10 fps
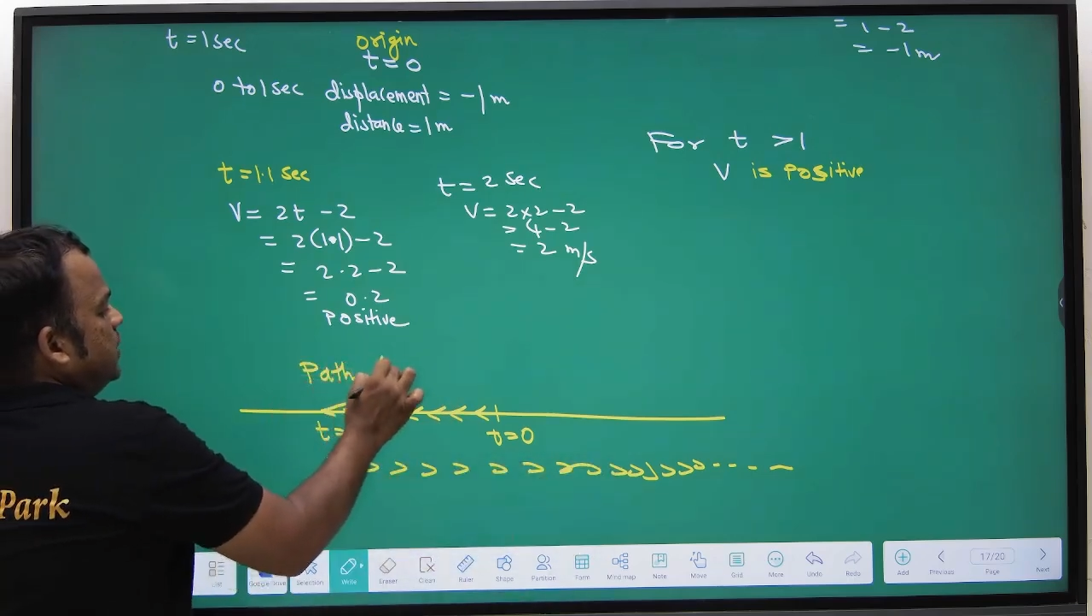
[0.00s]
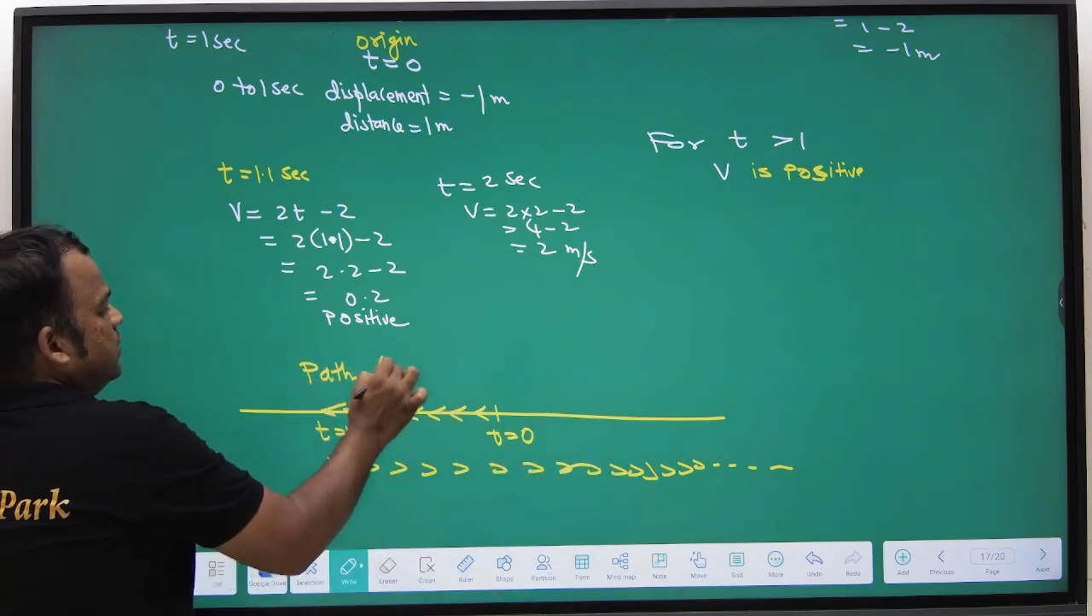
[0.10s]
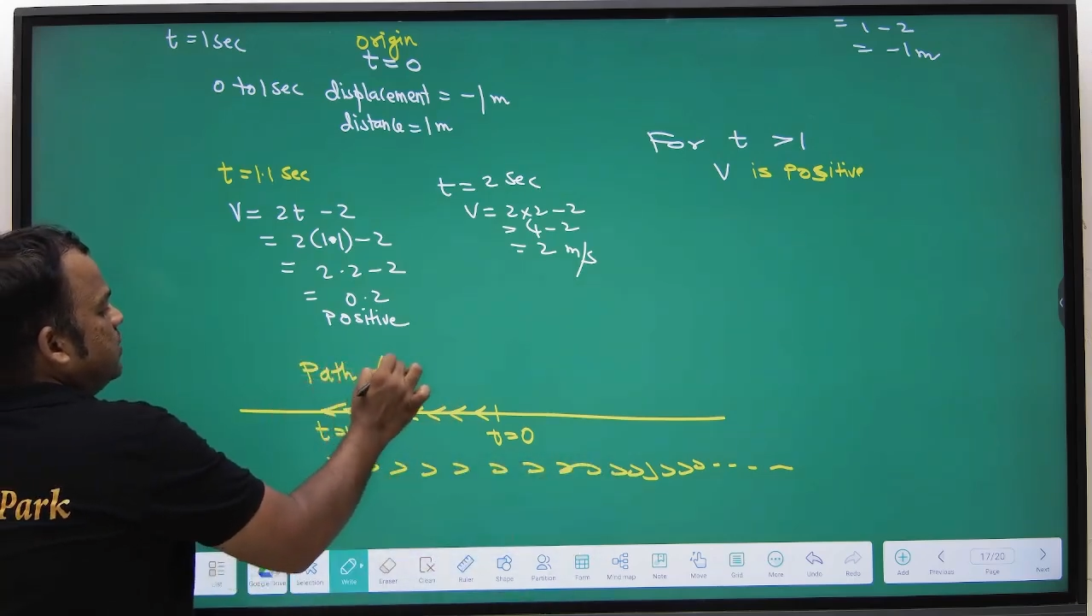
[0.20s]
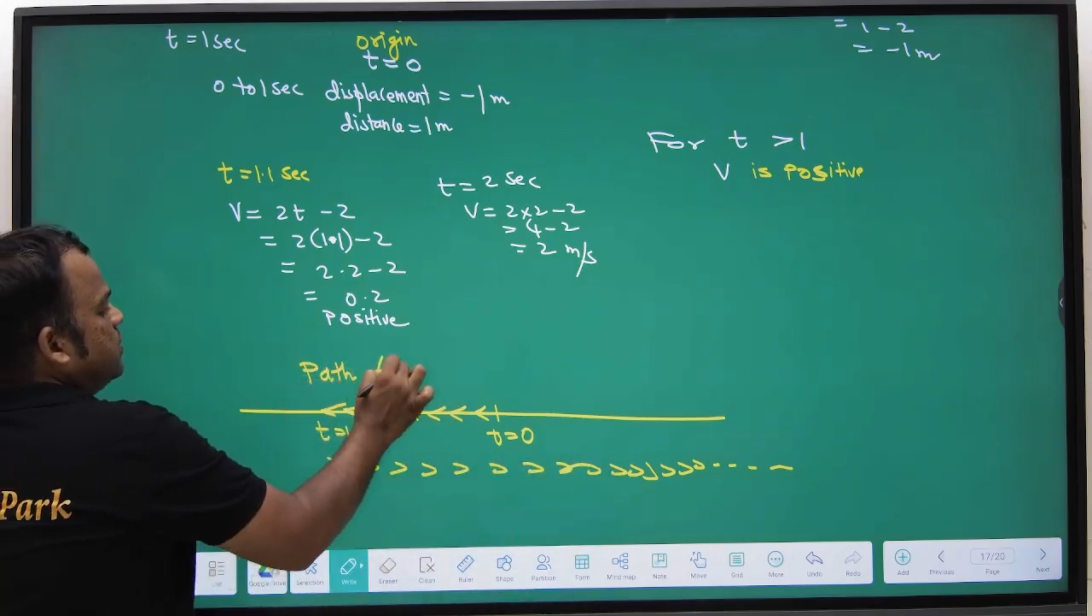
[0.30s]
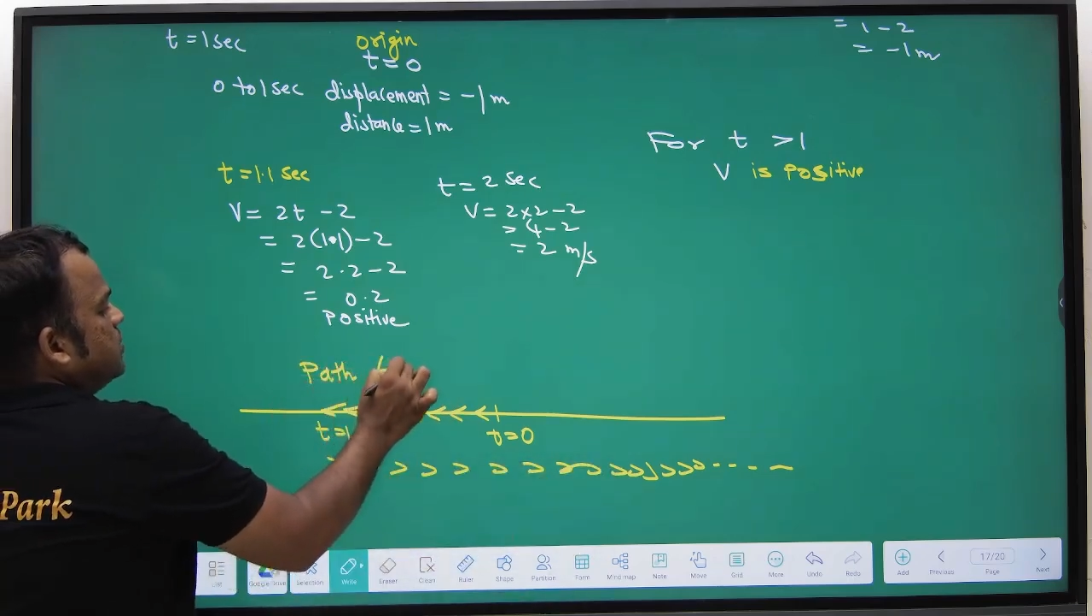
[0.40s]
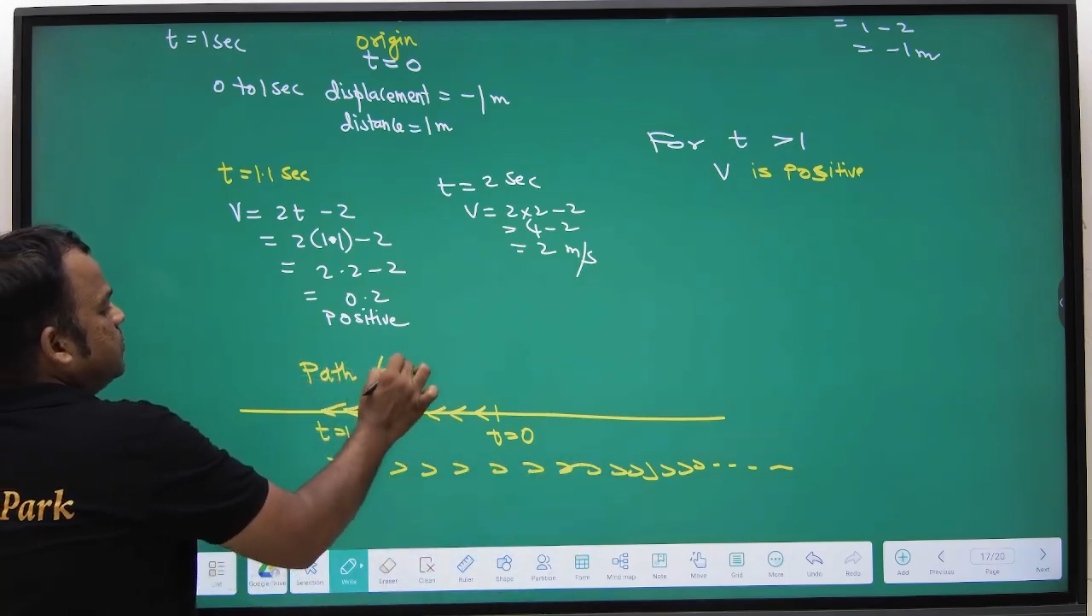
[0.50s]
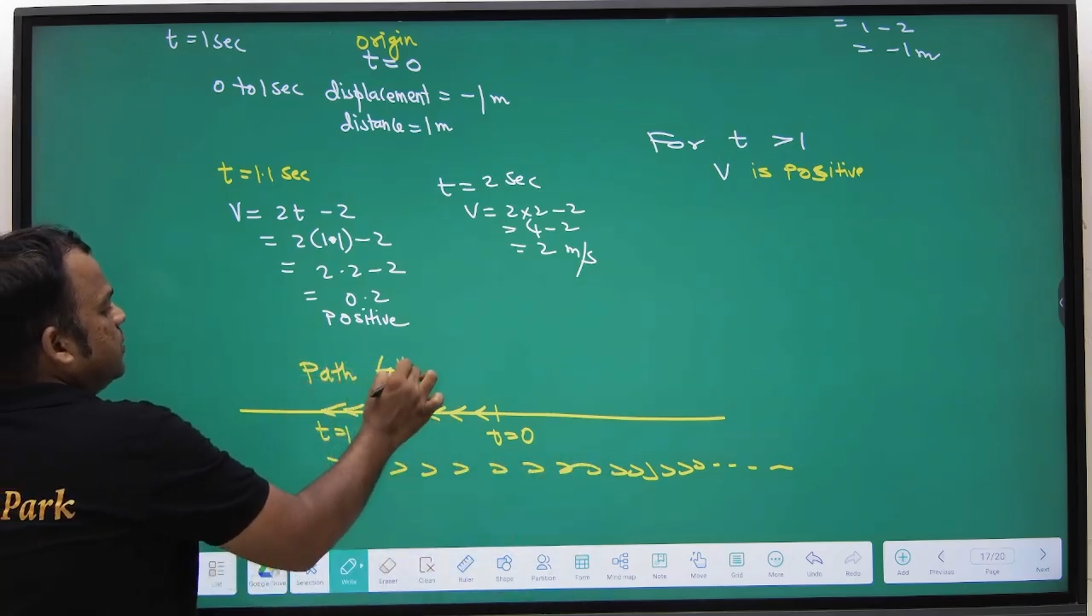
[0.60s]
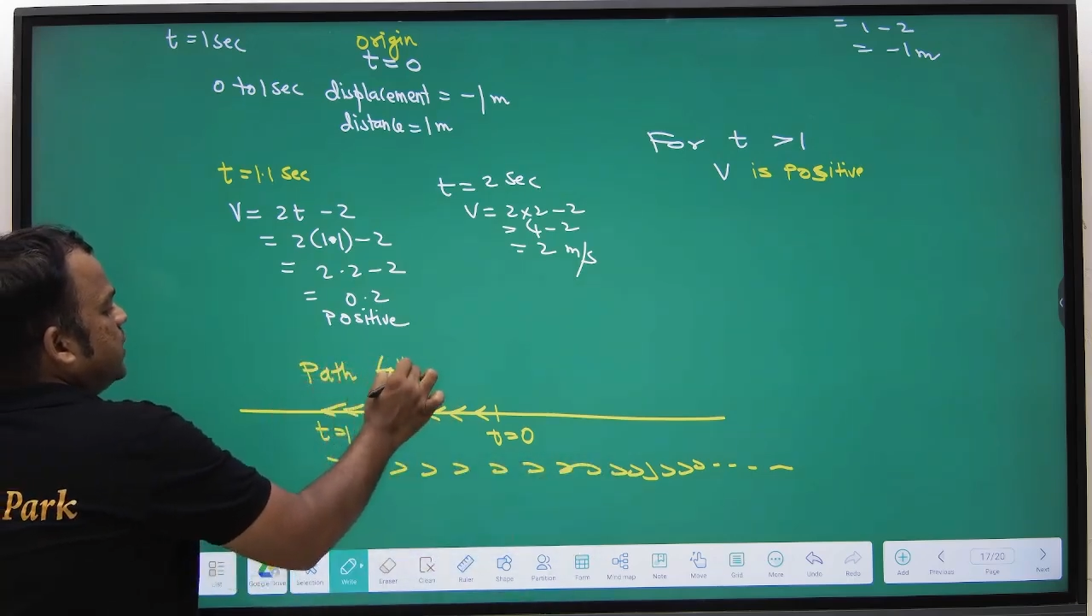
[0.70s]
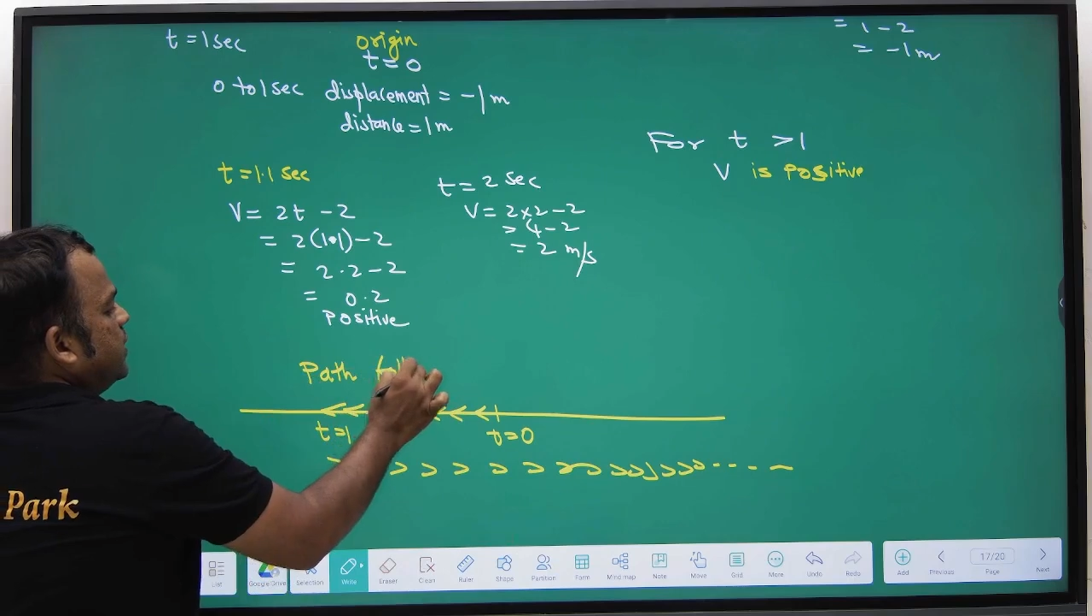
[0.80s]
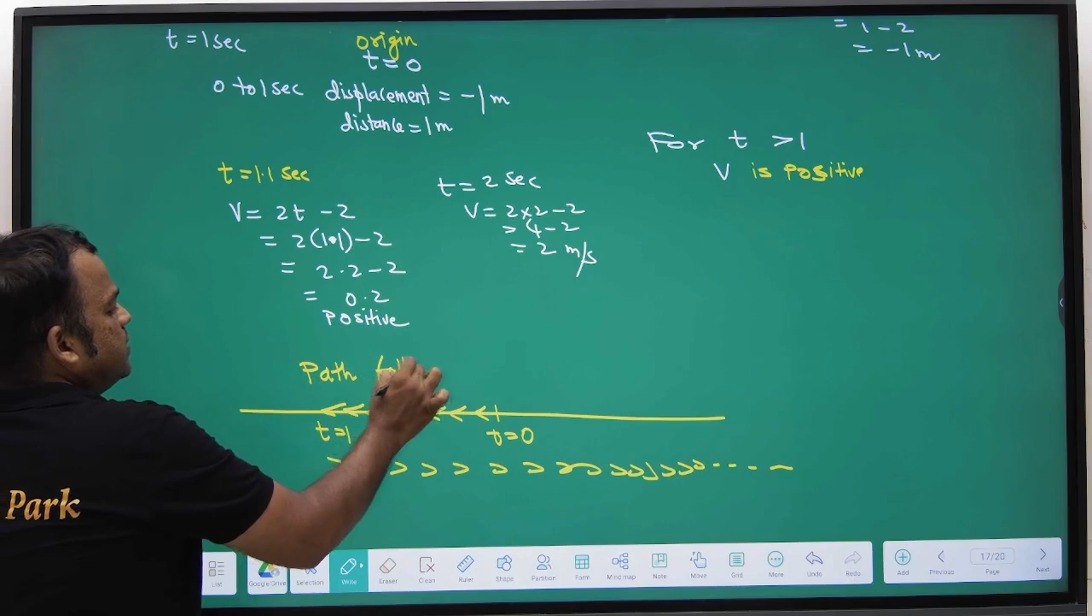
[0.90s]
This is known
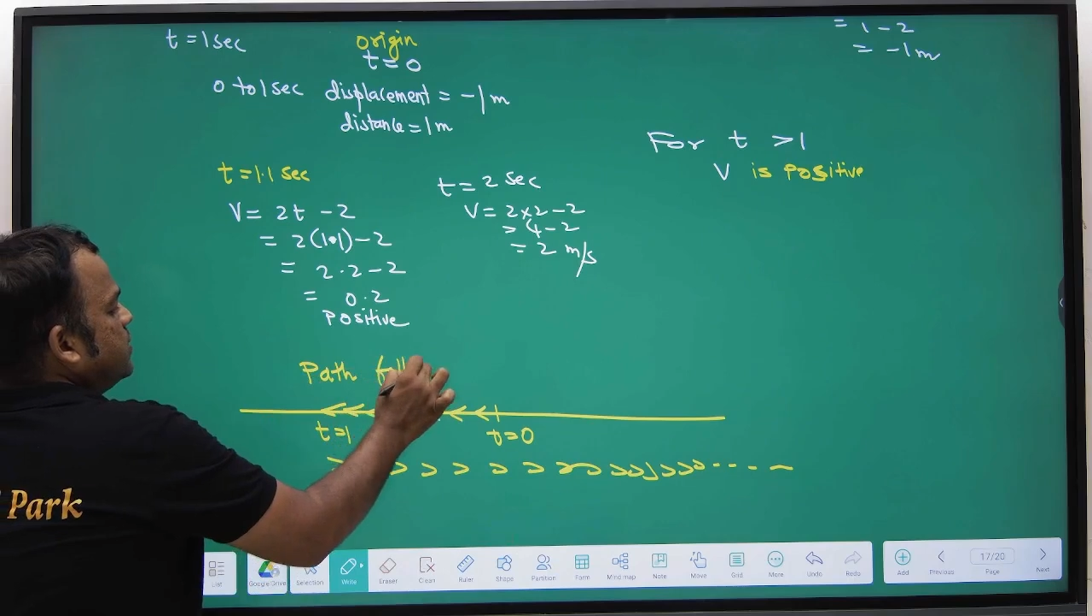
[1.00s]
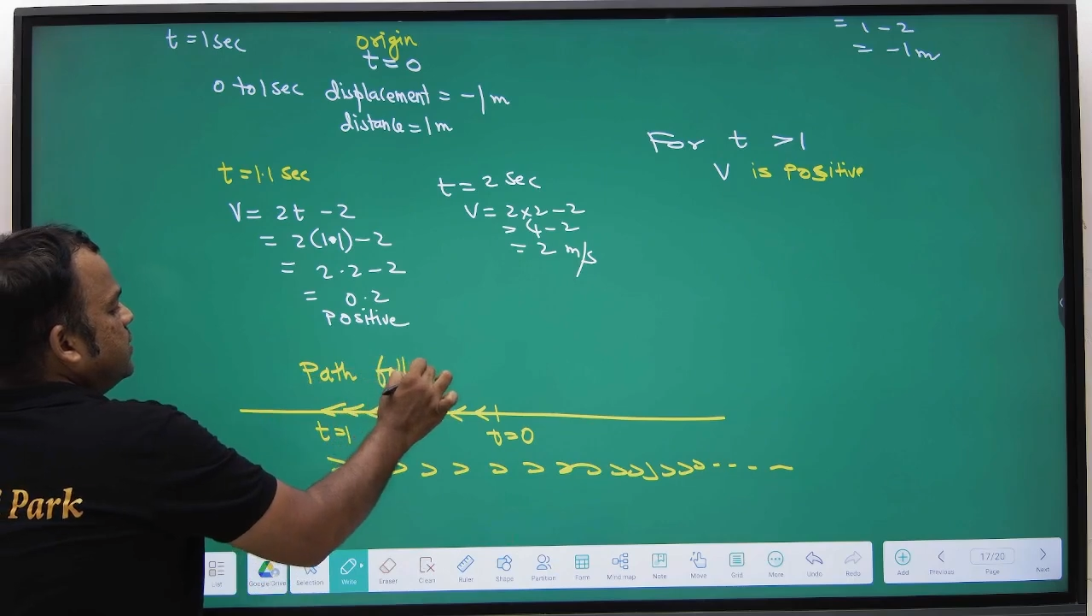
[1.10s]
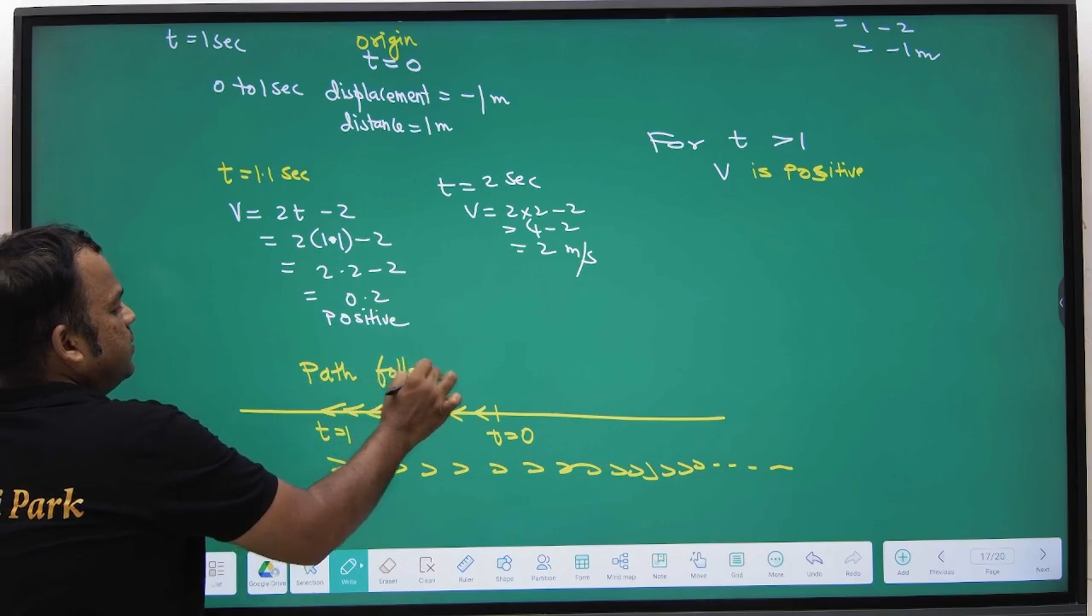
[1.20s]
as